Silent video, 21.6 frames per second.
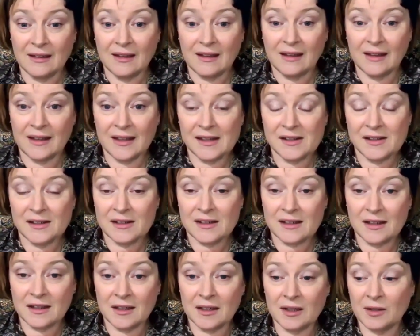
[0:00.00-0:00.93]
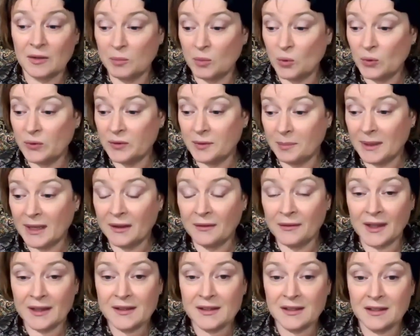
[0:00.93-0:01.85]
And more about
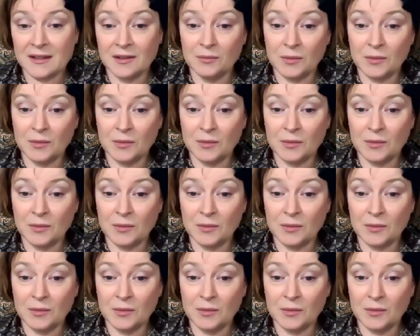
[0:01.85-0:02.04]
that in a